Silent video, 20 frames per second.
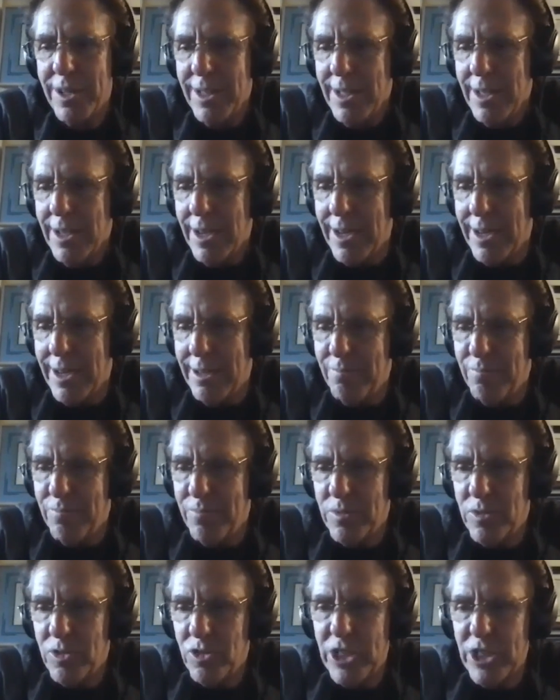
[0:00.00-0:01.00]
um,
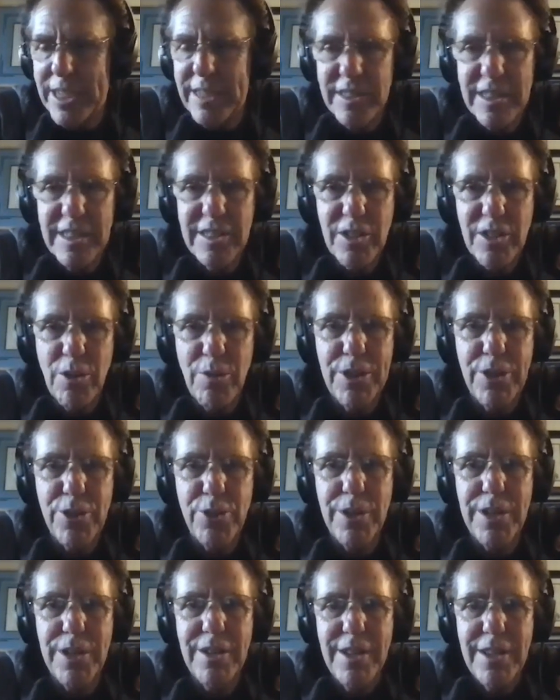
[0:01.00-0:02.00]
Jake Sisko into
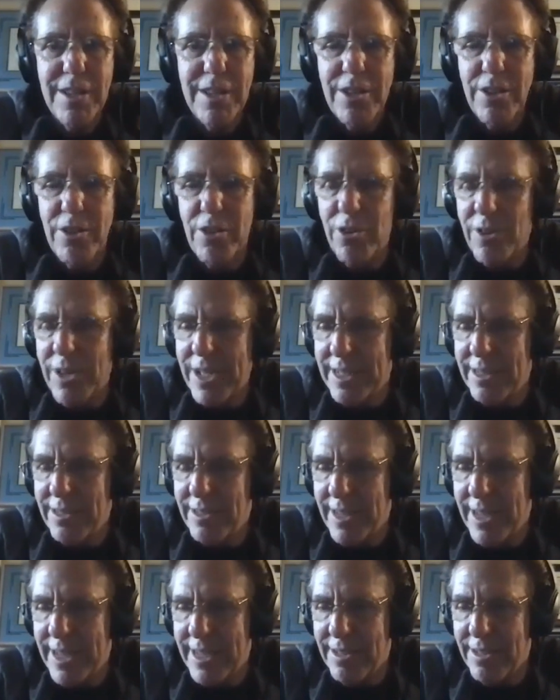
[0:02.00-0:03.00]
it, you know,
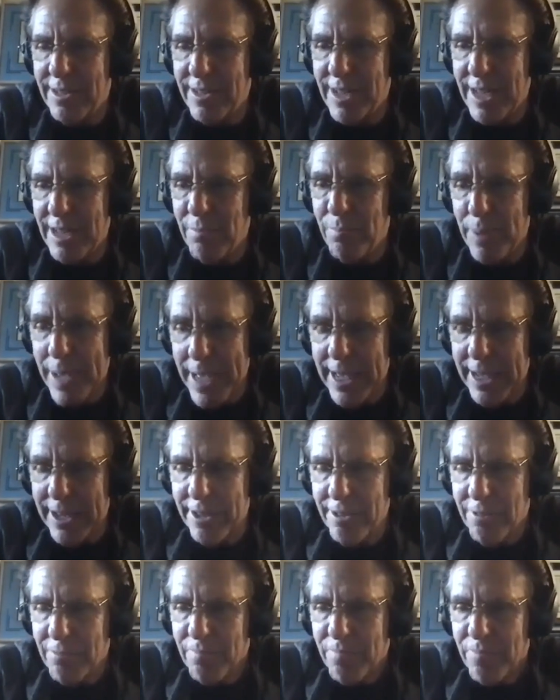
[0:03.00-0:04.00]
and and and
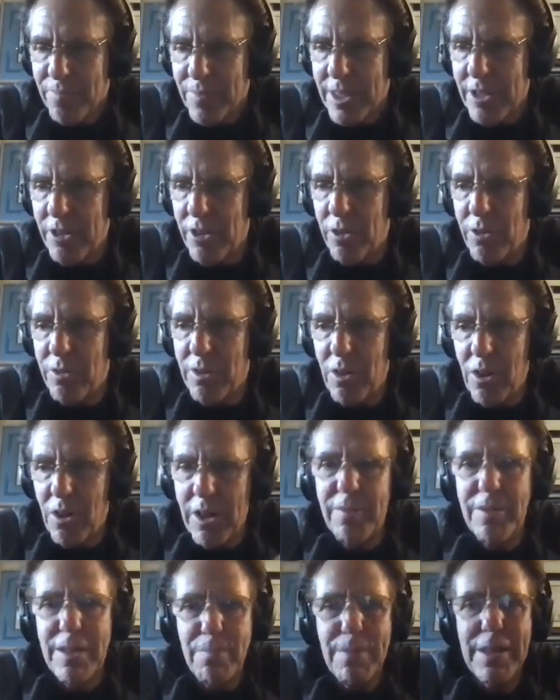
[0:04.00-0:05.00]
Ben, you know, uh,
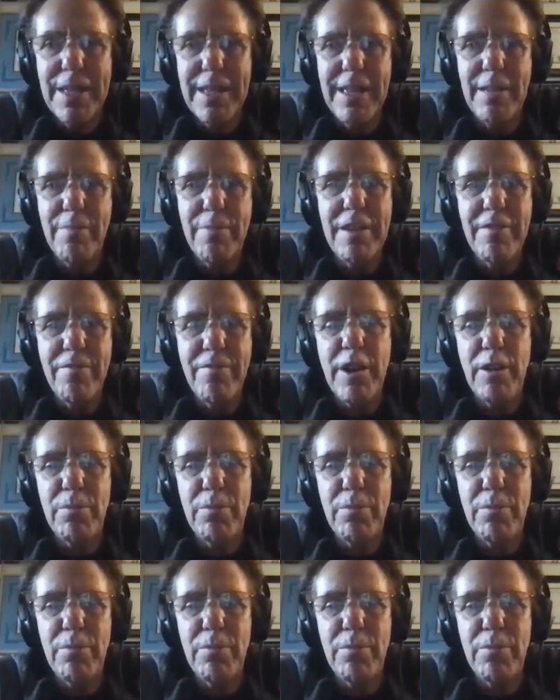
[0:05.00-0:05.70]
it, be, it, invariably